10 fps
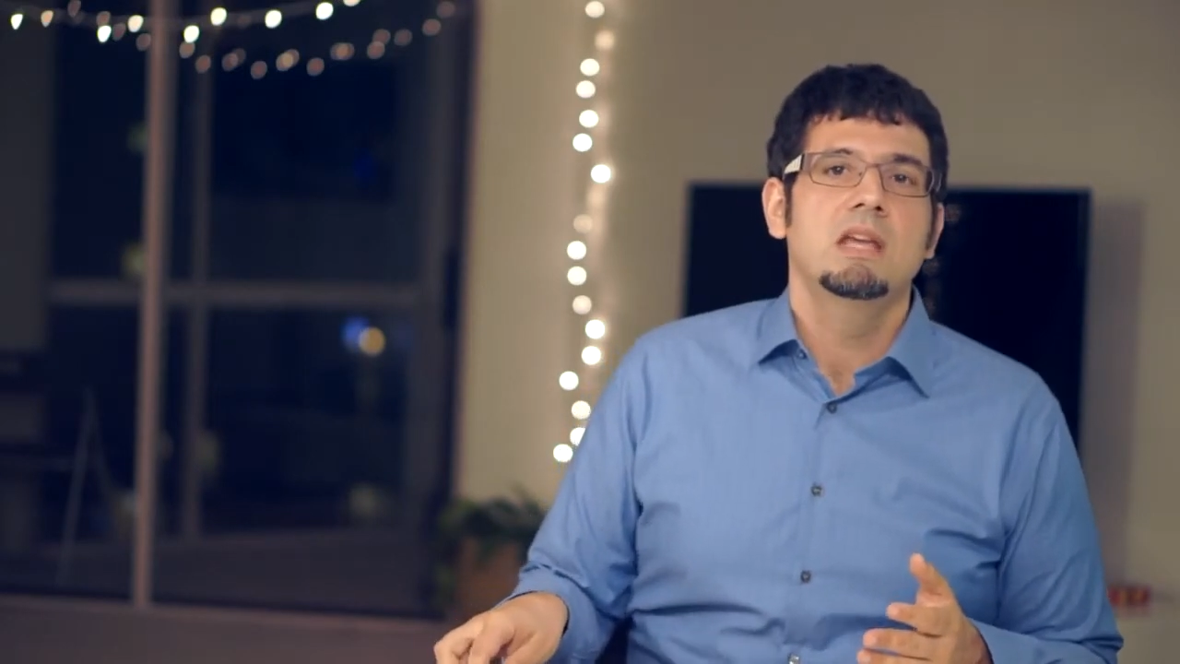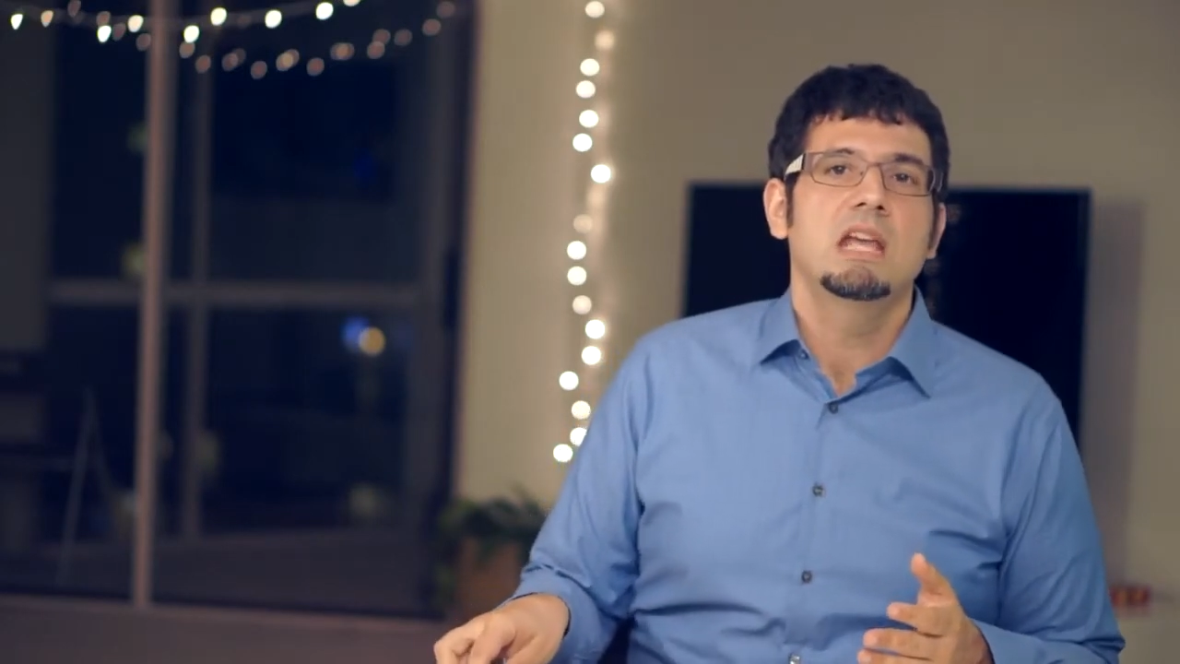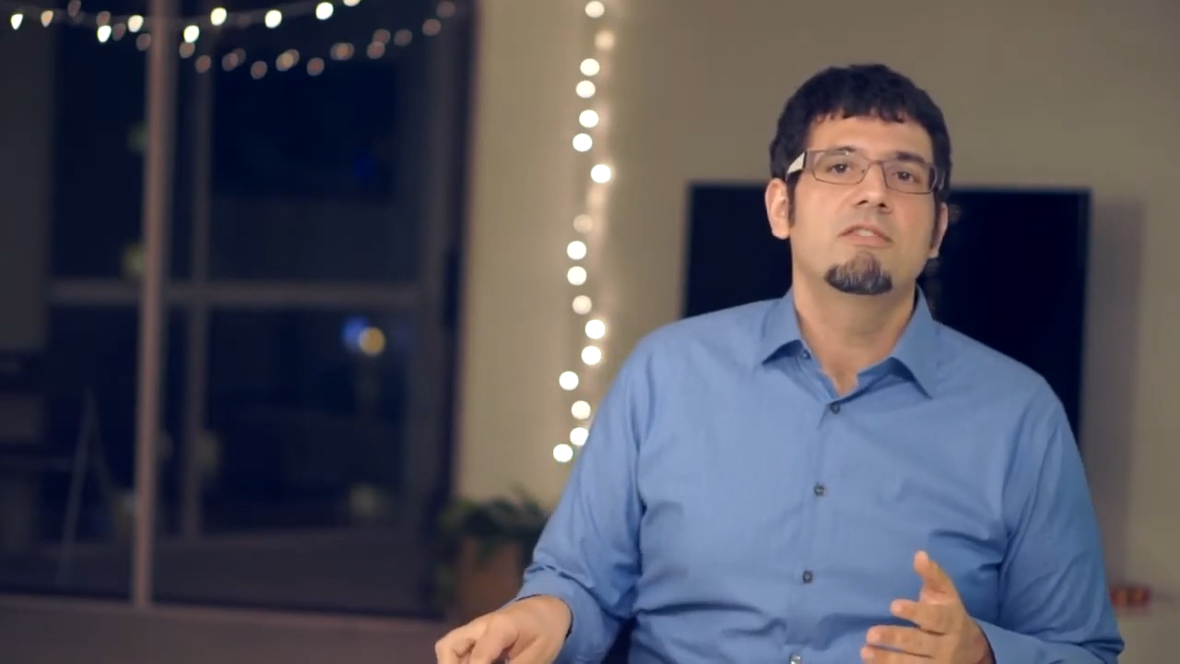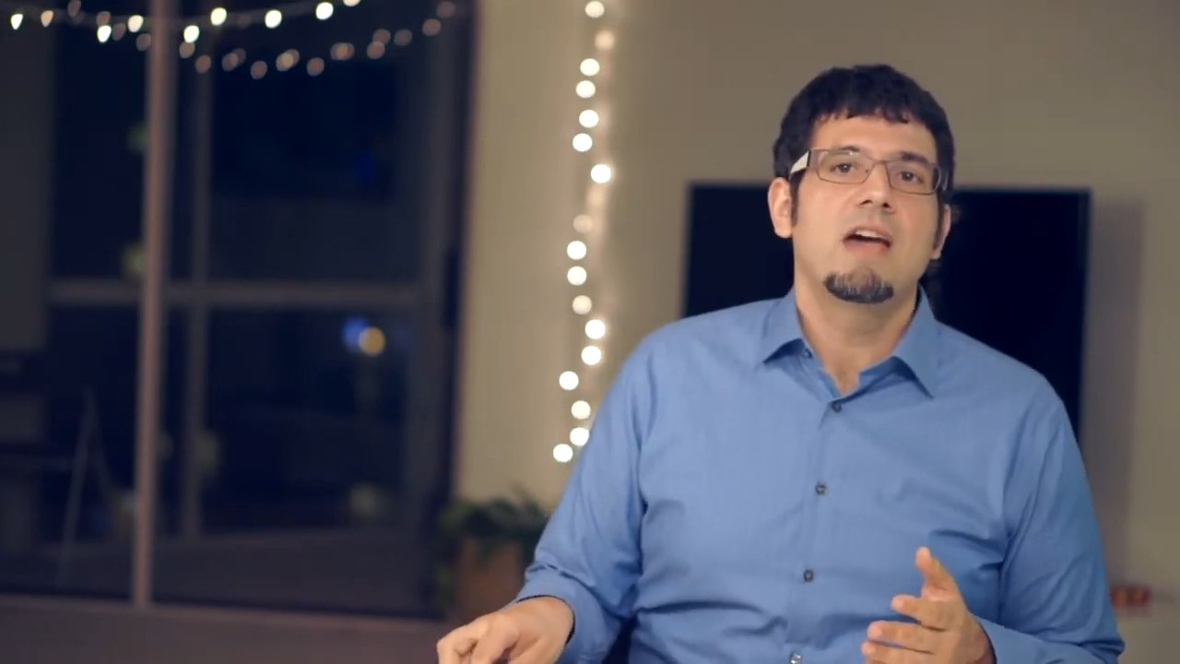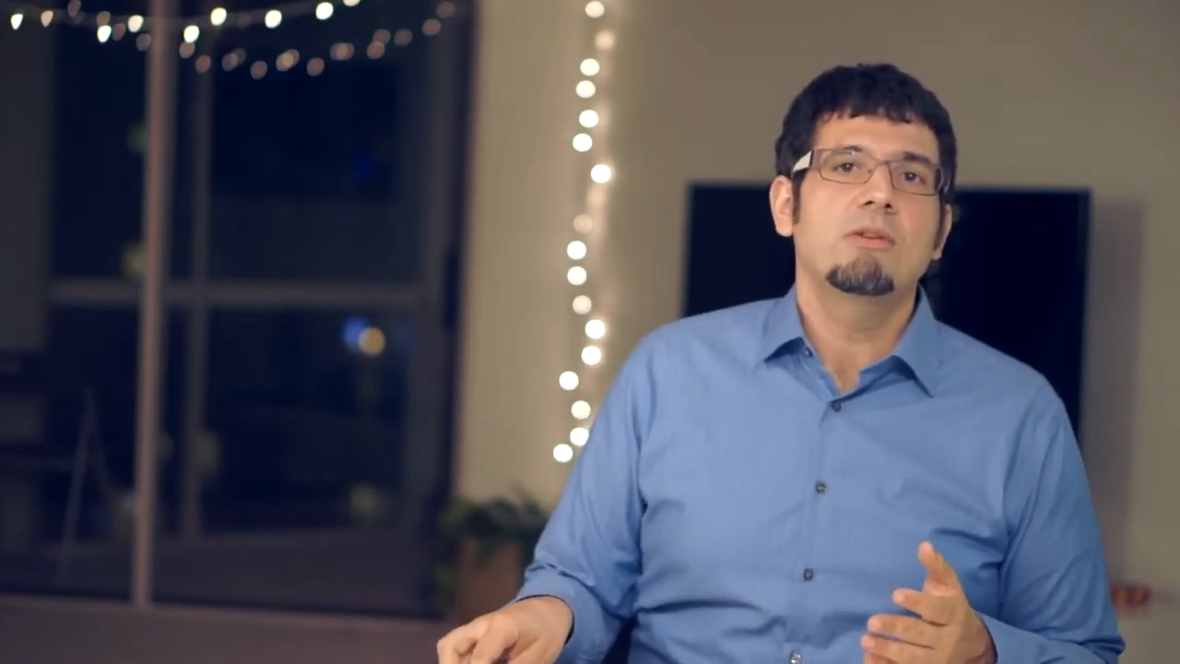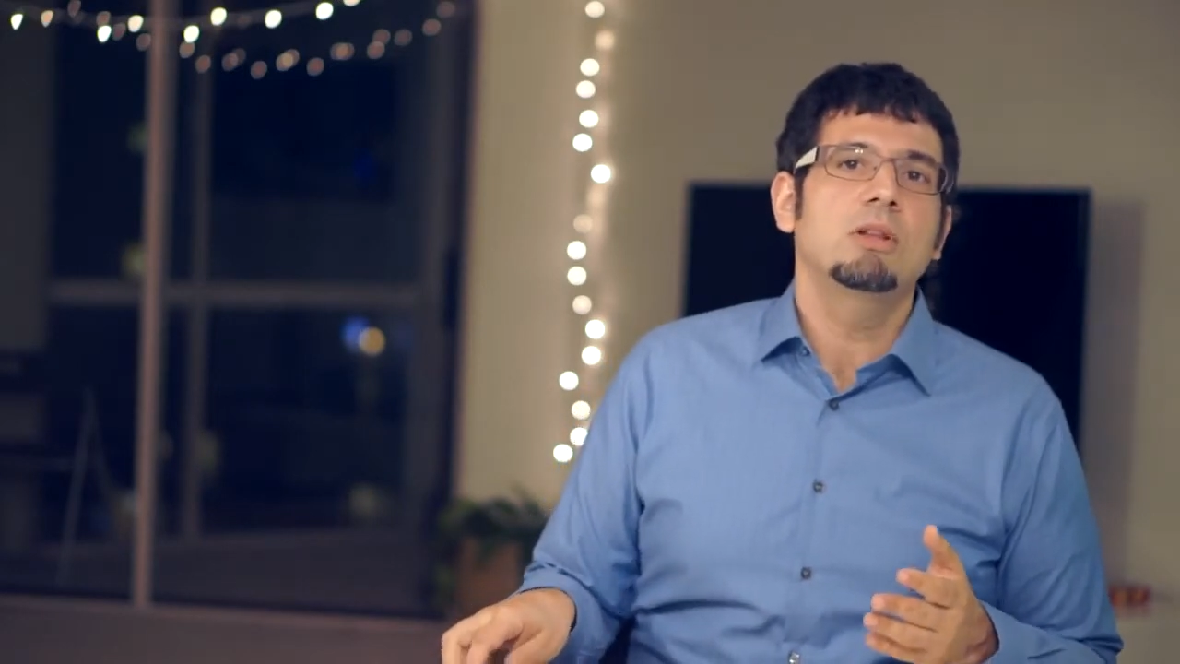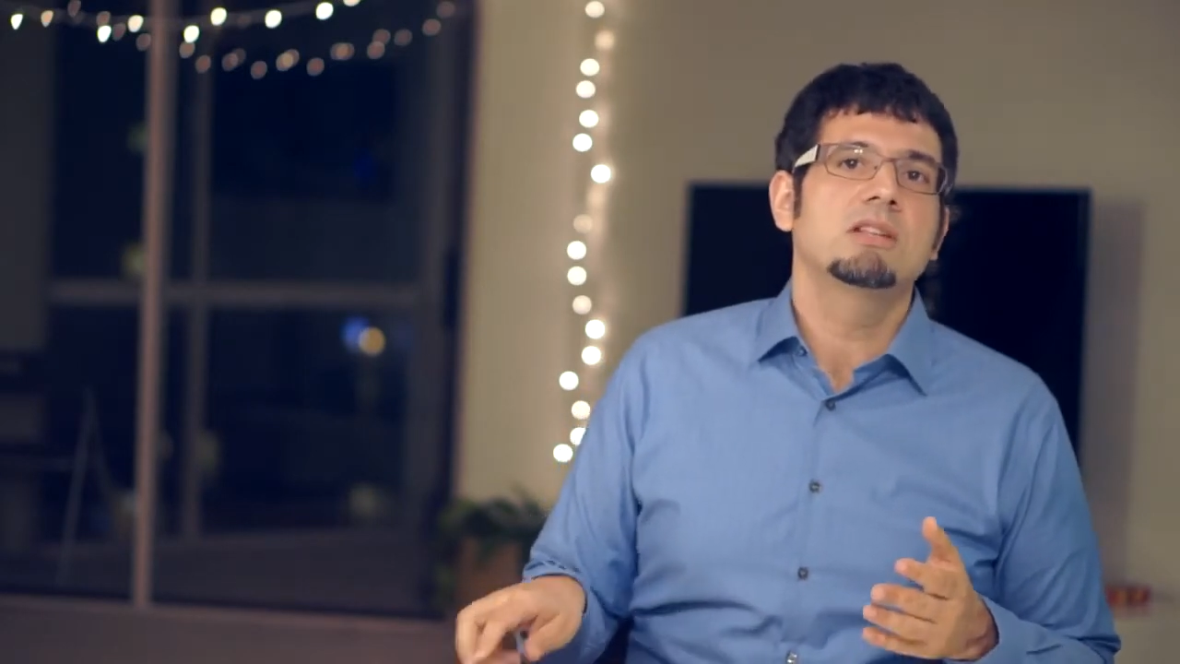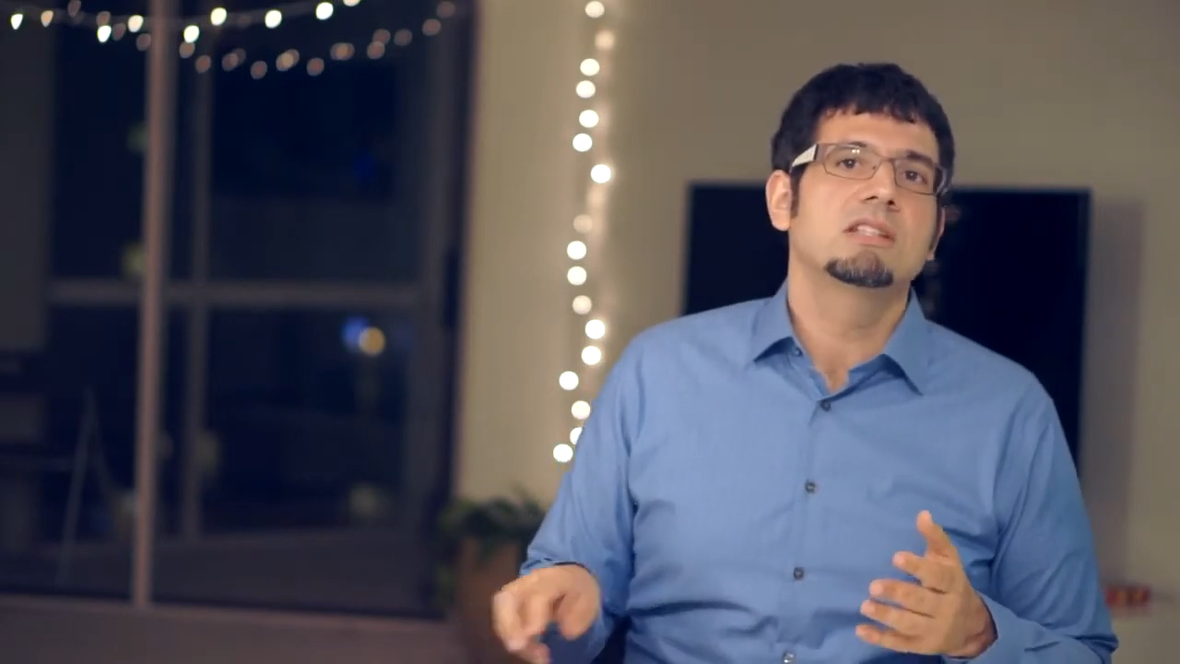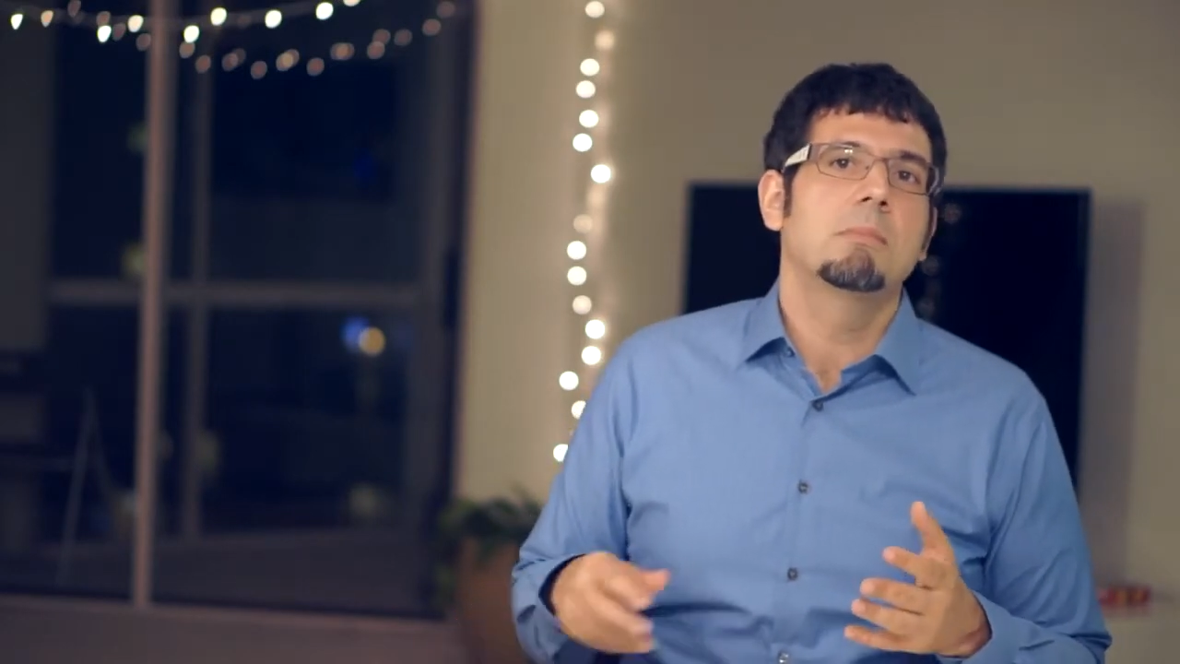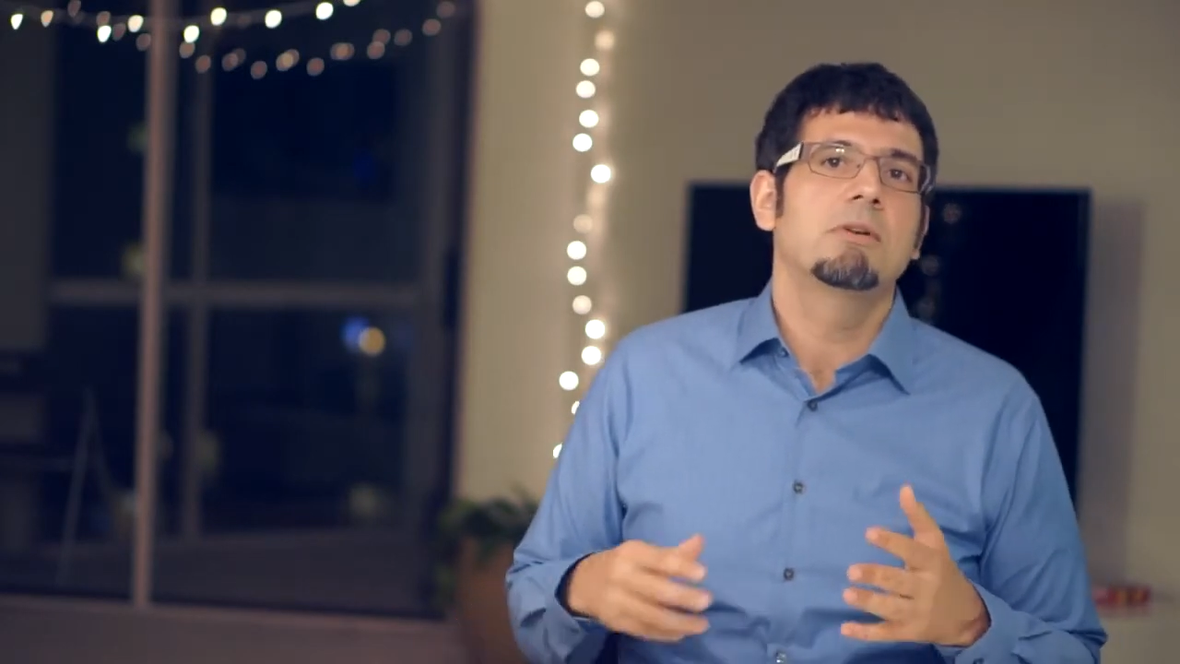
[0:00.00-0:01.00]
In
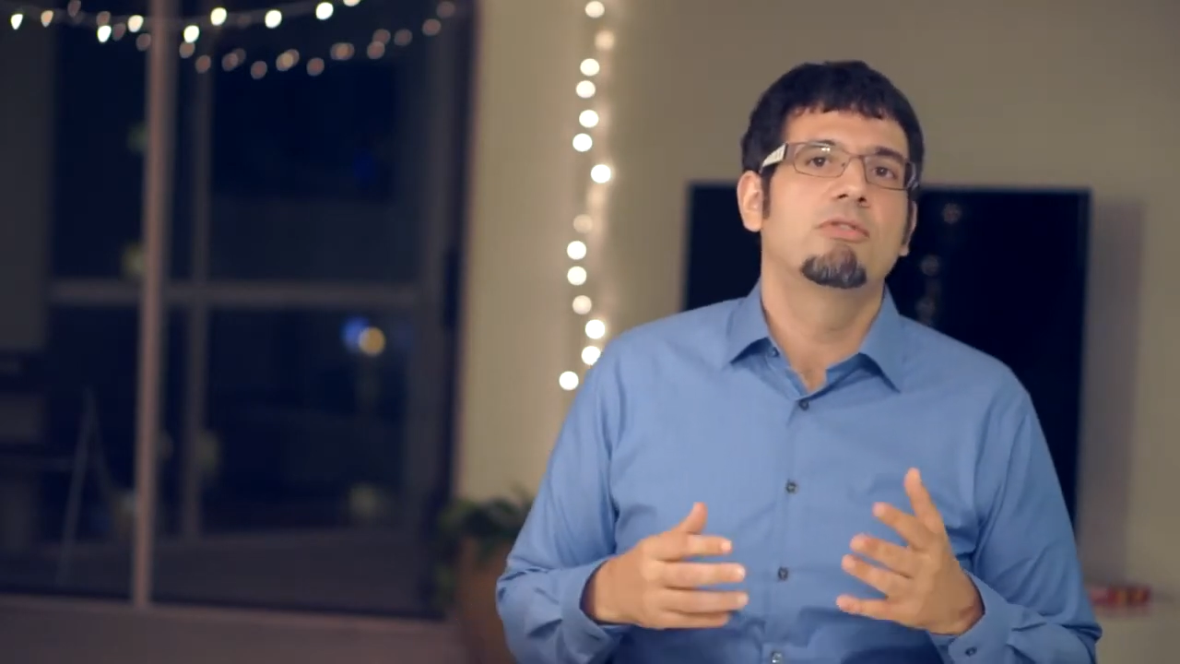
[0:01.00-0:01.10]
Federalist number